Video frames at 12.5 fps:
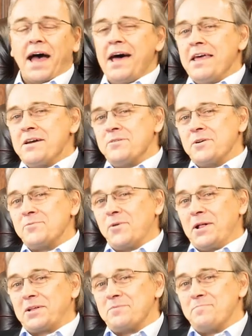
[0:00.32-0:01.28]
Hello and
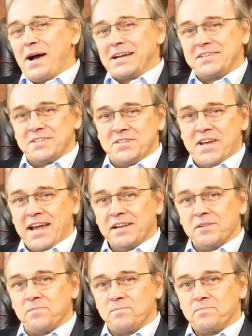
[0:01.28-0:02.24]
welcome back to the
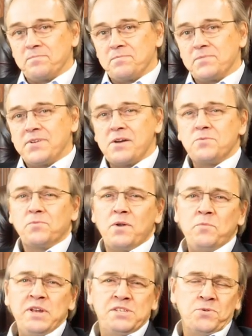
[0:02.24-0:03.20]
channel. So
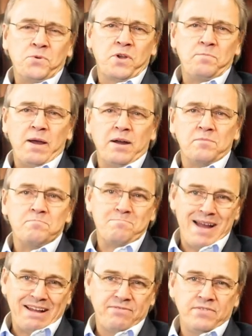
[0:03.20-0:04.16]
when we talk about
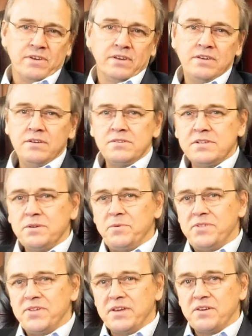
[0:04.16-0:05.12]
mafia, usually
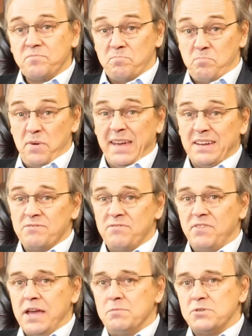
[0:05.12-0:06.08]
we think of big and
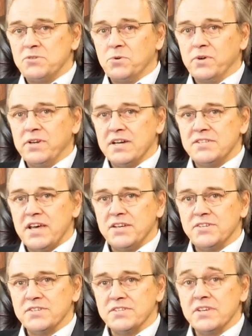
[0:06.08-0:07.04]
famous
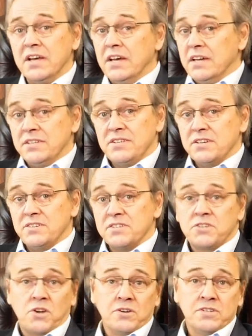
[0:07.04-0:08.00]
organisations such
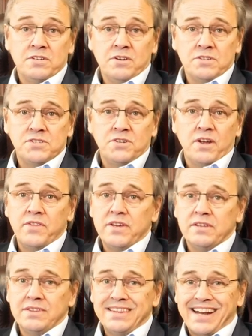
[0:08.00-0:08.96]
as Cosa Nostra,
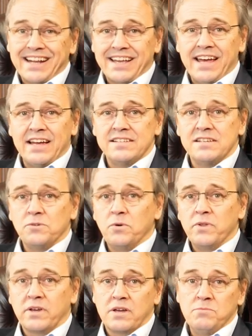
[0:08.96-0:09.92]
the 'Ndrangheta or
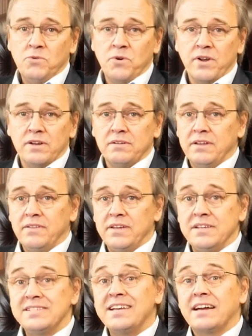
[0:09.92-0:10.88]
the Camorra and
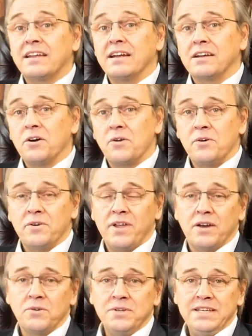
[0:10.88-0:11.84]
the Sacra
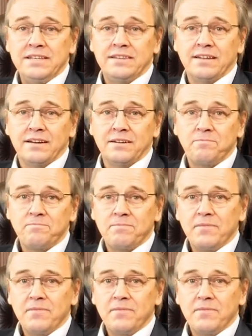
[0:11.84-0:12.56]
Corona Unita.